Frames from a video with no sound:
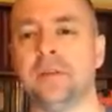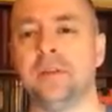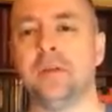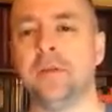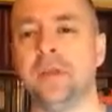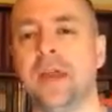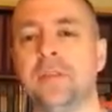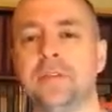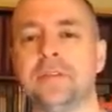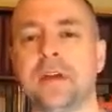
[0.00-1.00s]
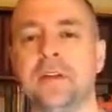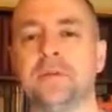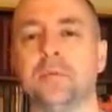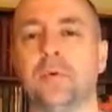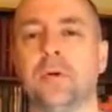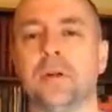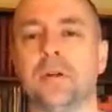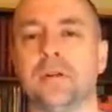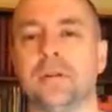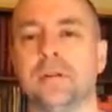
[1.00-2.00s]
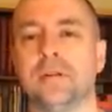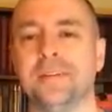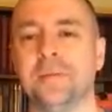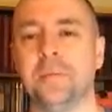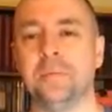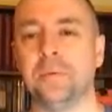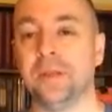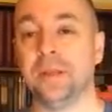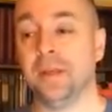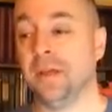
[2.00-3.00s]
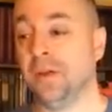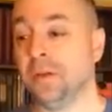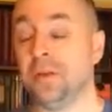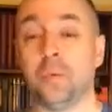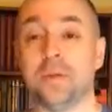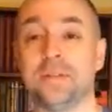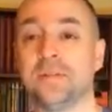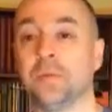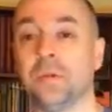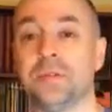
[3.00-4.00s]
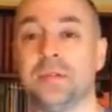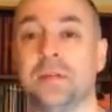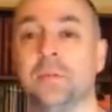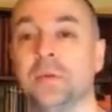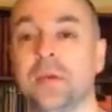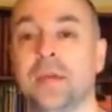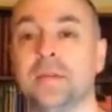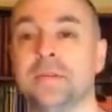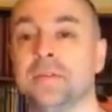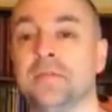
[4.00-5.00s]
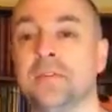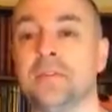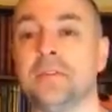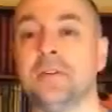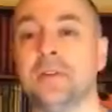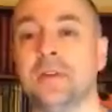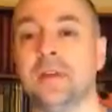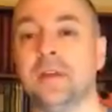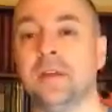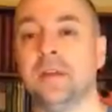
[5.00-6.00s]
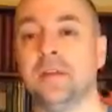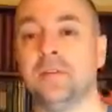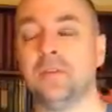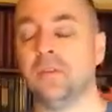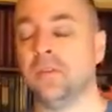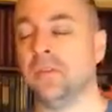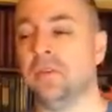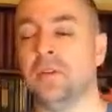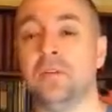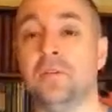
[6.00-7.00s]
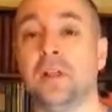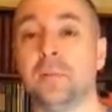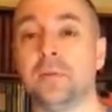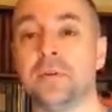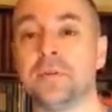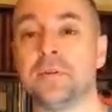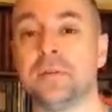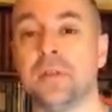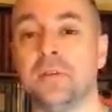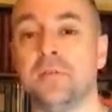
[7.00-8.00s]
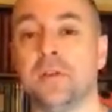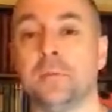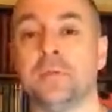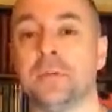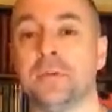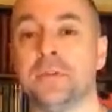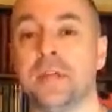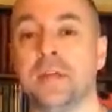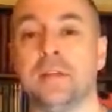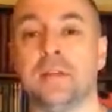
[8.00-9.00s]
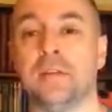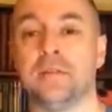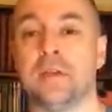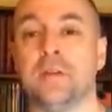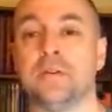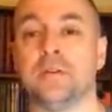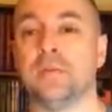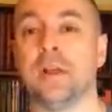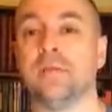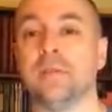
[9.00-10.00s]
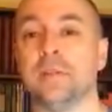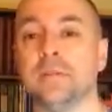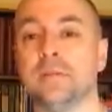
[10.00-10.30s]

You know, yeah, the designer is important, But once he communicates his vision to the developers, and the developers understand that the designers are relevant.